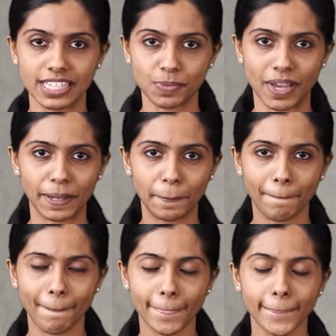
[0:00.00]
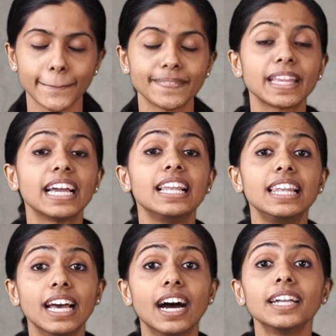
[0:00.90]
as well.
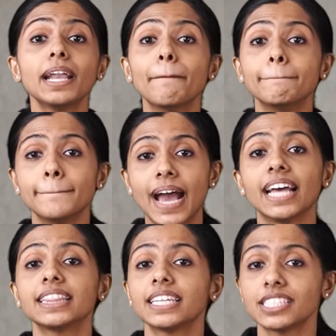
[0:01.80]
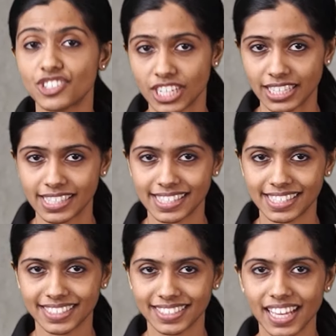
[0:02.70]
Learn math tricks.
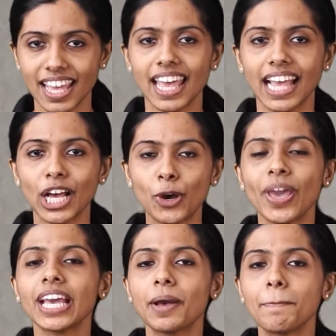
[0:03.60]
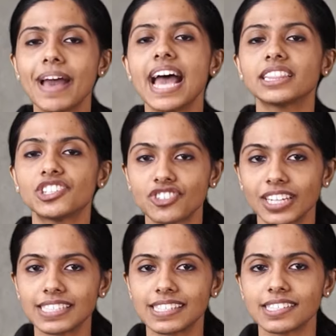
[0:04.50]
Quick math
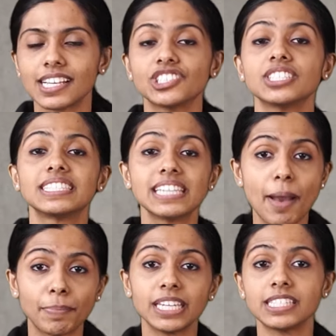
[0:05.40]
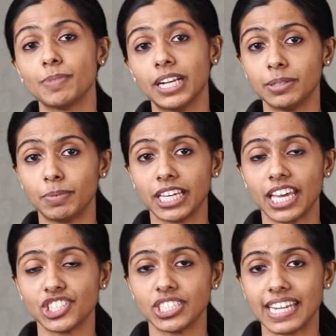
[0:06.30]
tricks such as Japanese
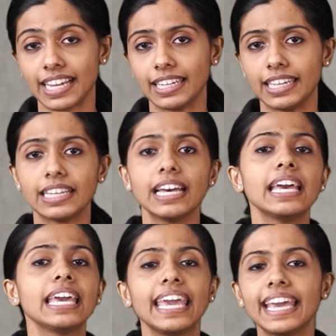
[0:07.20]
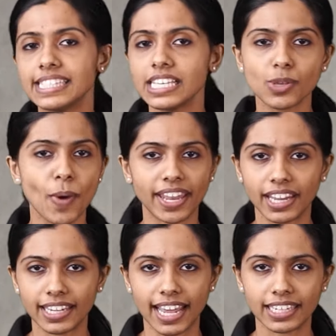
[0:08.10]
multiplication technique, easy
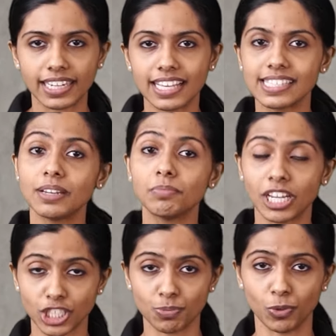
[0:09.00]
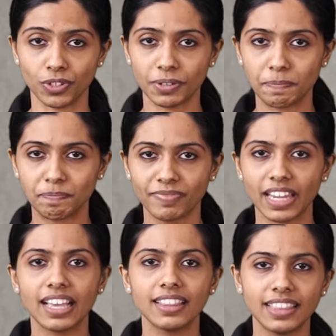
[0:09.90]
squaring techniques and much more.
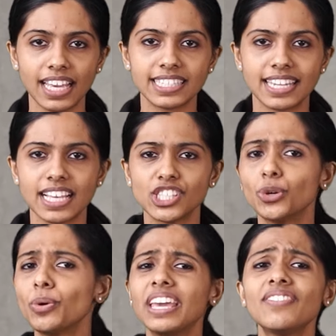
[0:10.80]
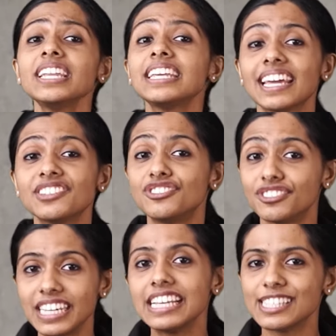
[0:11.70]
These days, you even get
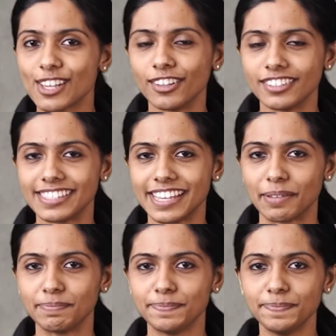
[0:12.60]
reels on the same.